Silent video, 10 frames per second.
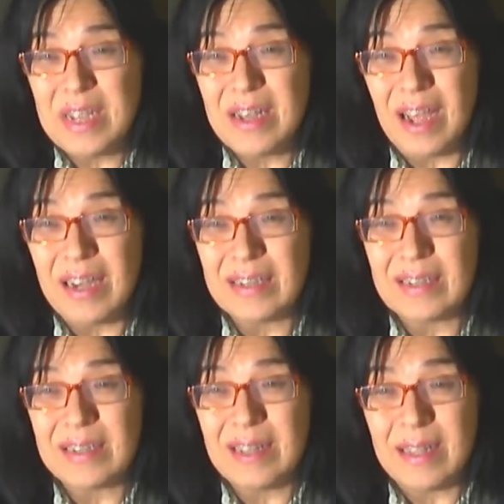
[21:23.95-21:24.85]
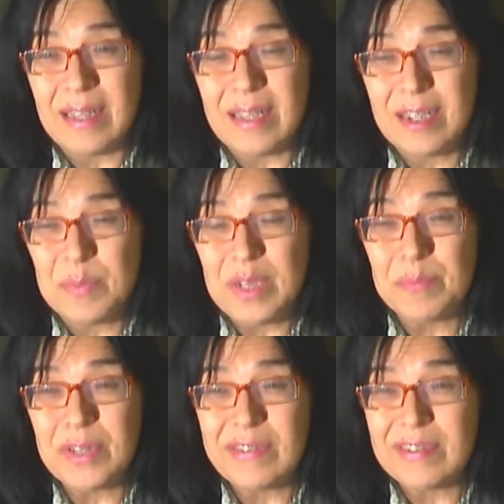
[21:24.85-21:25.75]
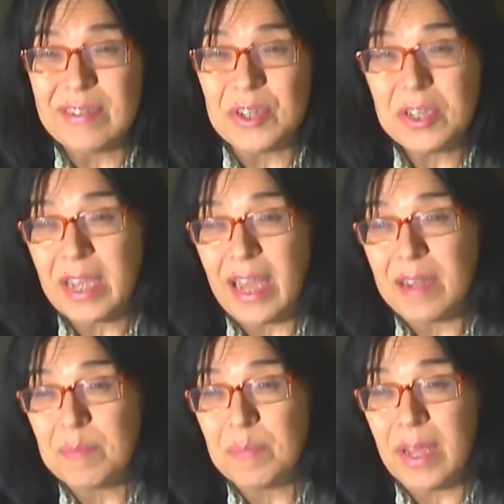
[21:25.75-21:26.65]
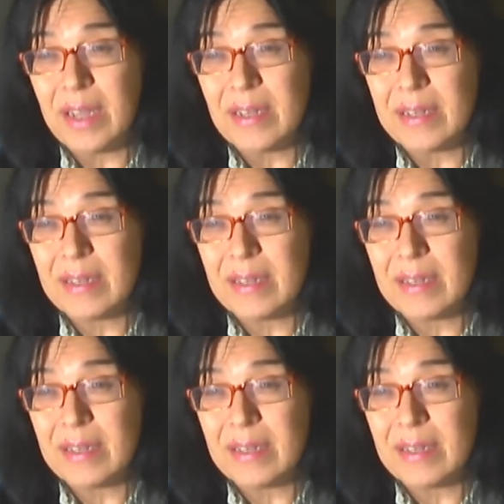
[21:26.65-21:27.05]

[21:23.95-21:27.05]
unpleasant to look at, but,